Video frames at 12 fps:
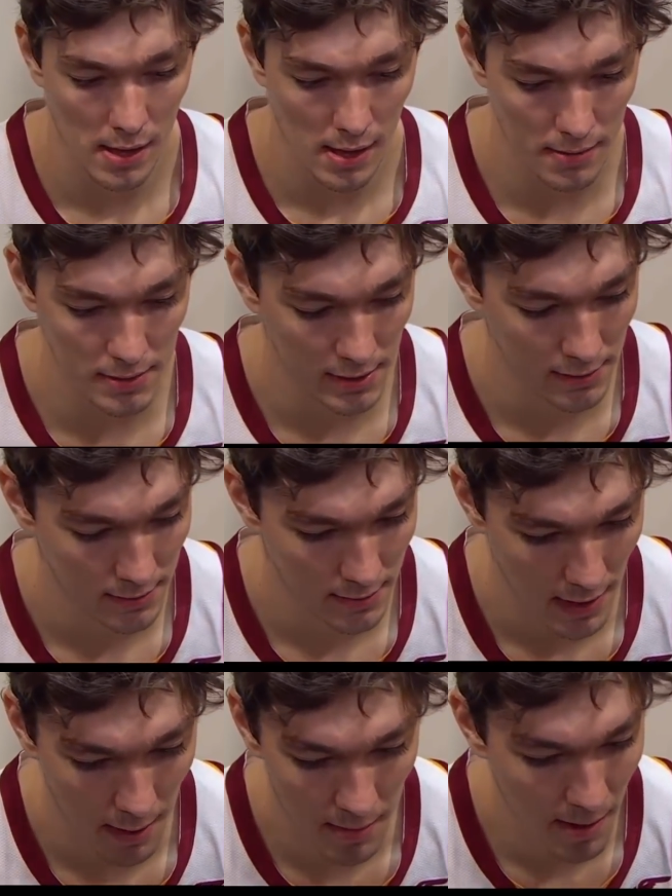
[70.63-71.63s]
I mean,
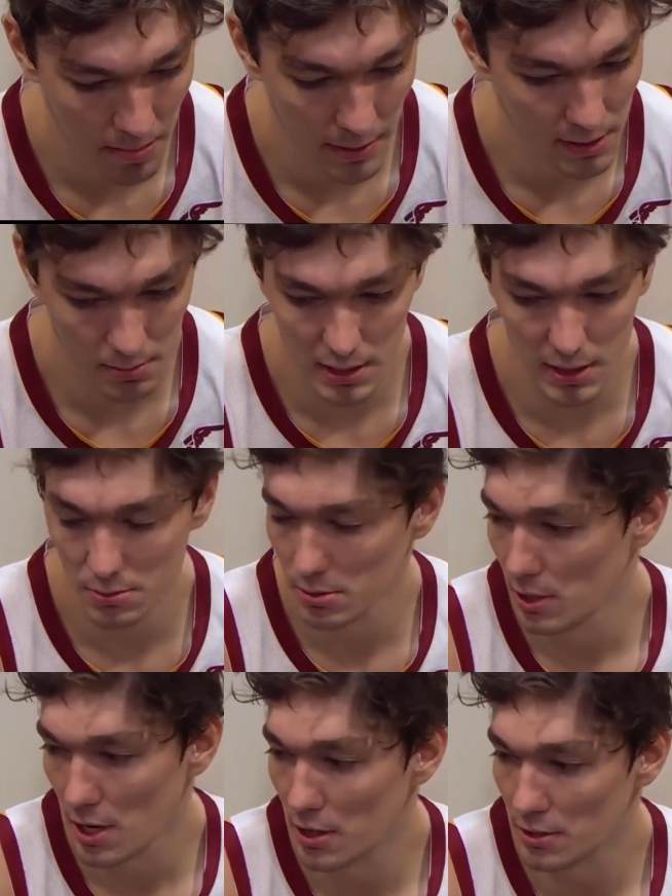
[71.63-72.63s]
I'm not pleased because we
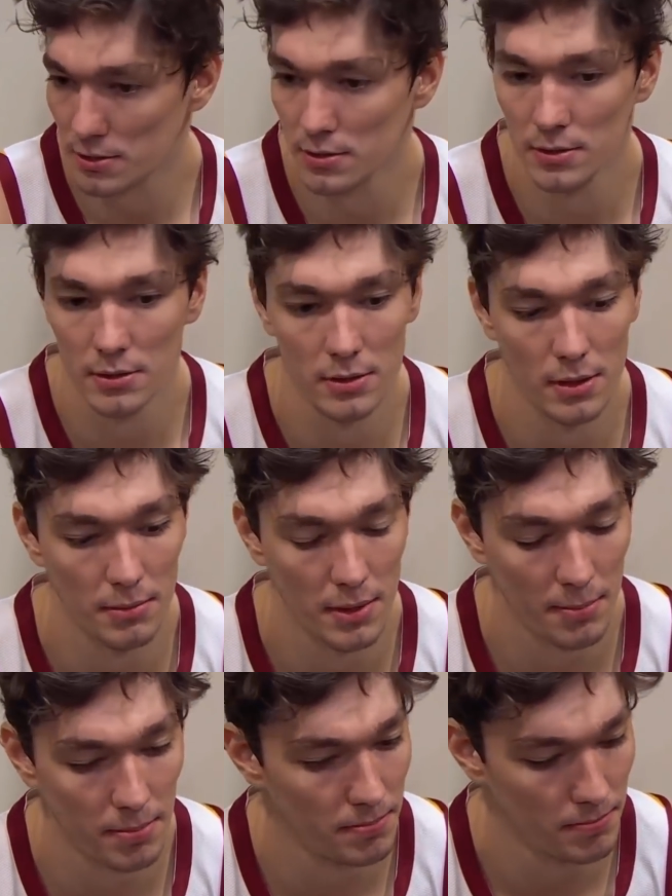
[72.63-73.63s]
lost. Gotcha. I'm
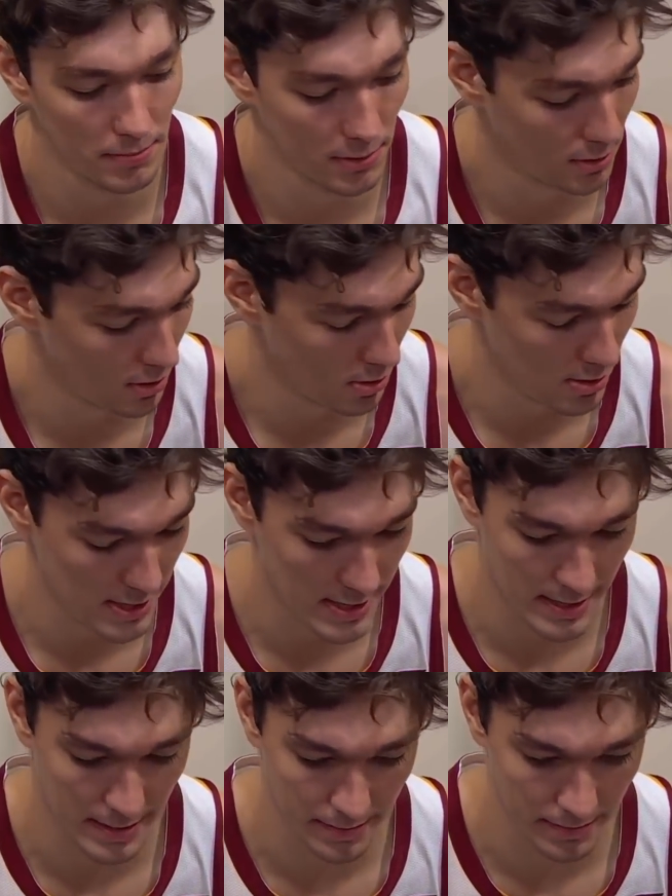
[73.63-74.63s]
not. So,
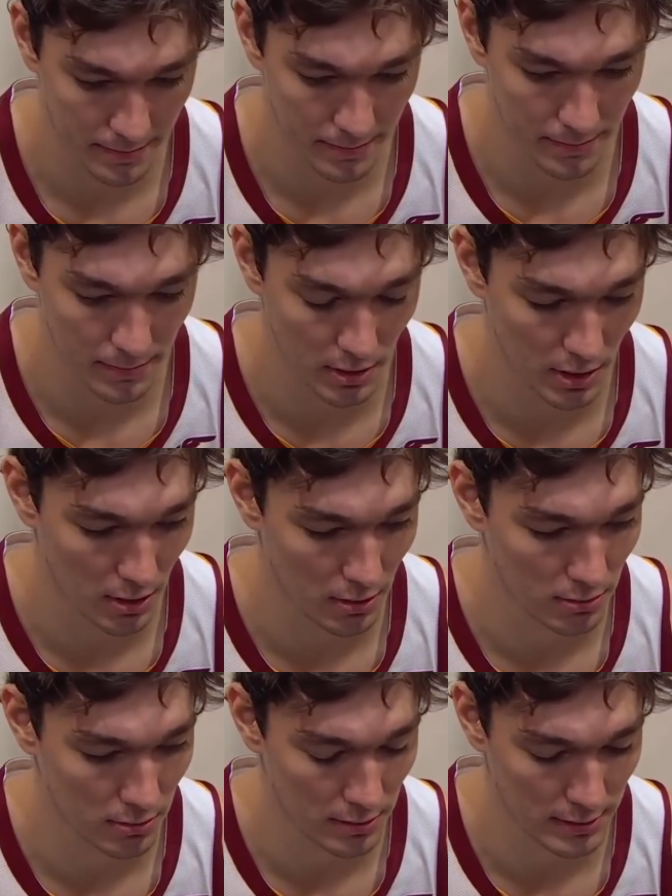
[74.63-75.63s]
um, you
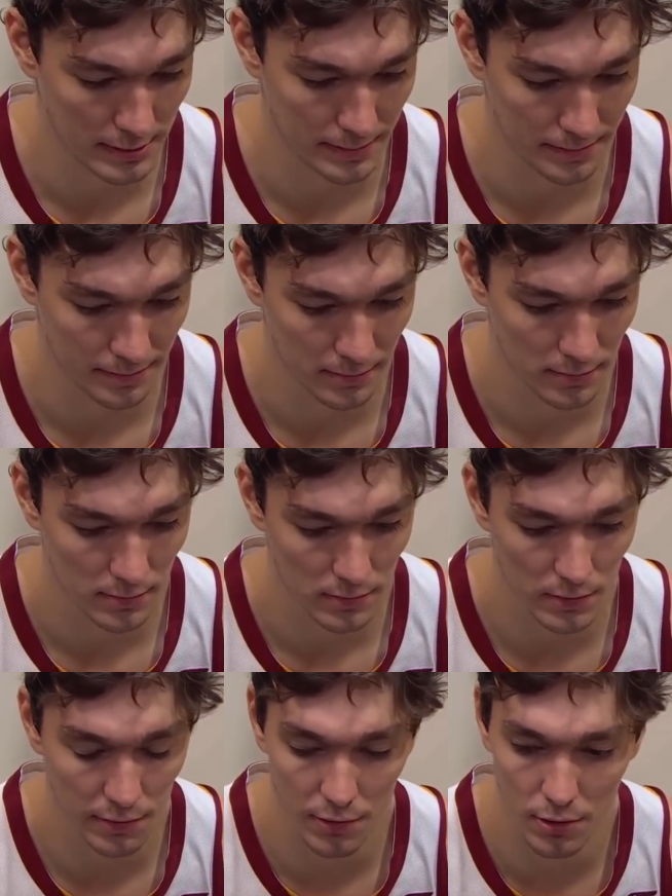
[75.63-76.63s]
know, um,
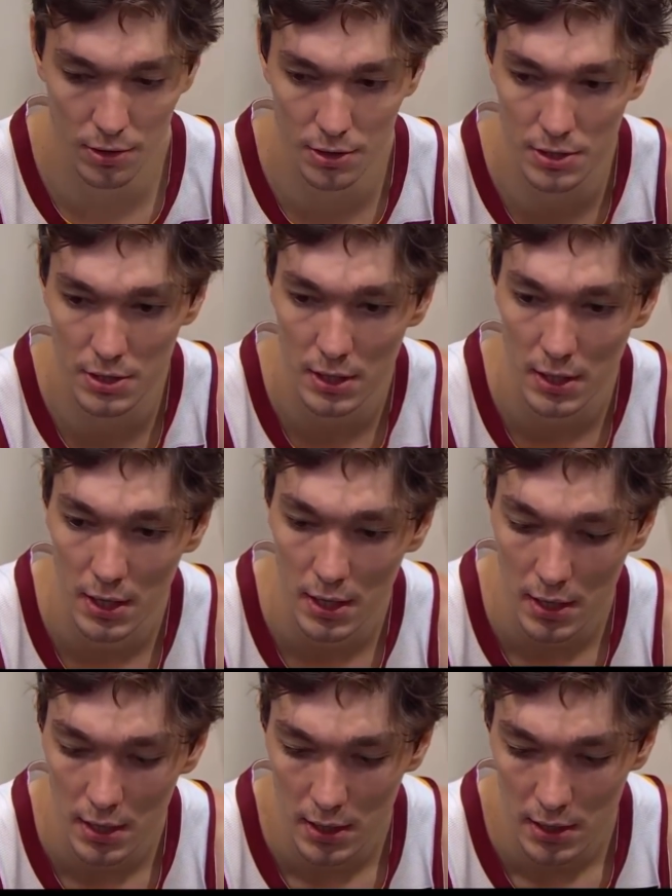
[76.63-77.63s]
of course,
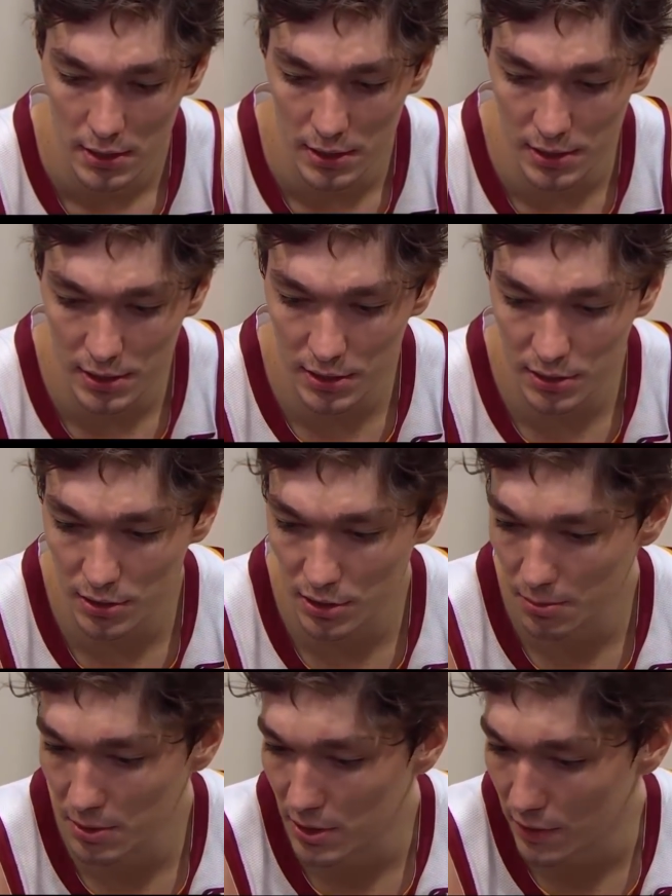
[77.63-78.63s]
this season's going
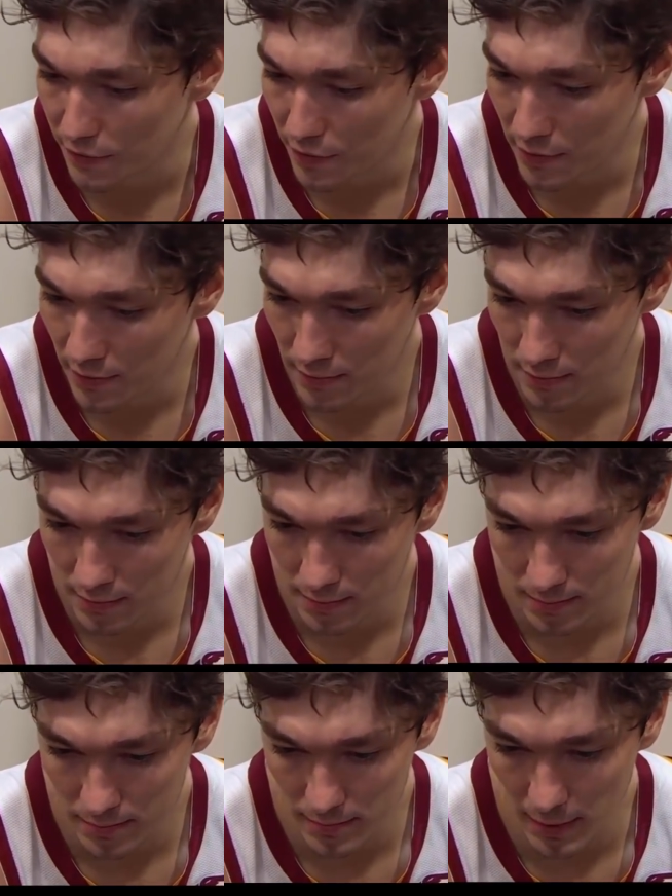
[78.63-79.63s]
to be different.
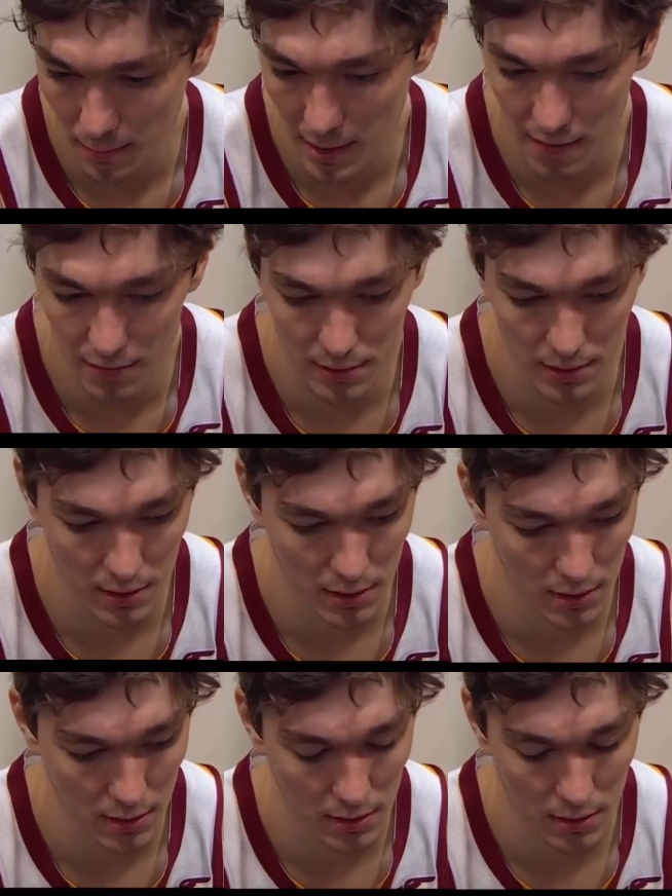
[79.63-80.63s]
I'm having
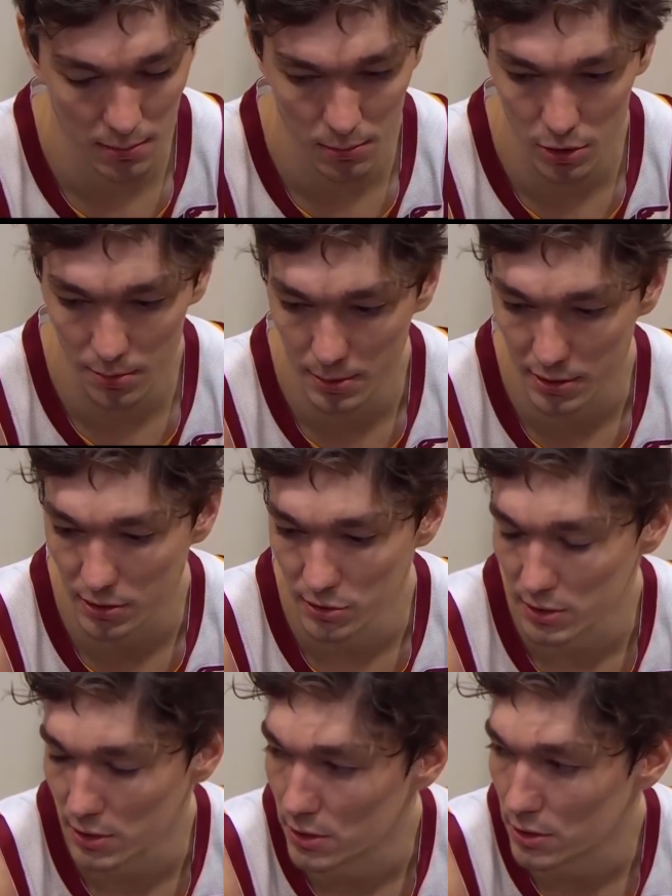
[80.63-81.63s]
a, more
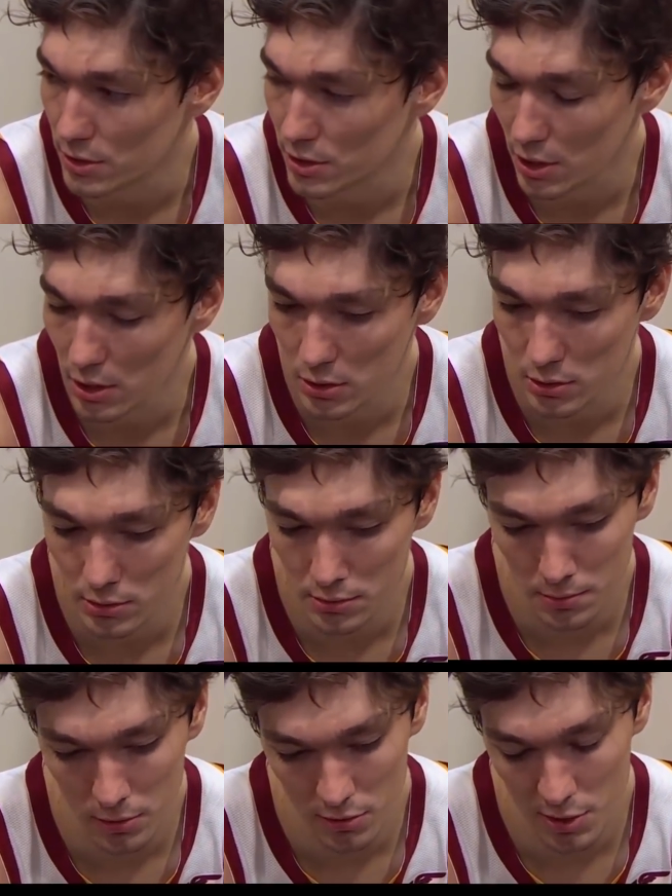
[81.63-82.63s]
opportunity to show,
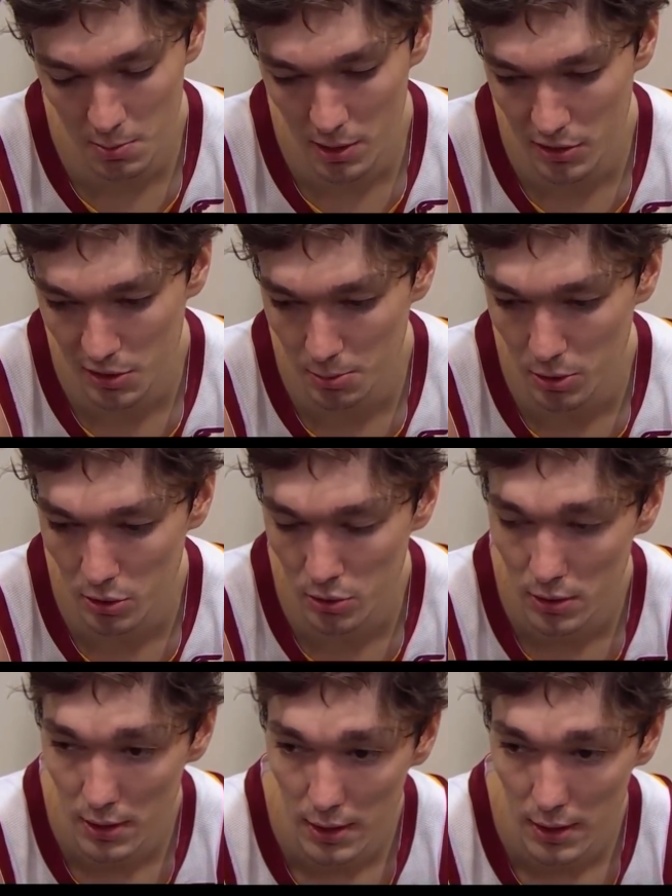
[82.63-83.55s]
more responsible,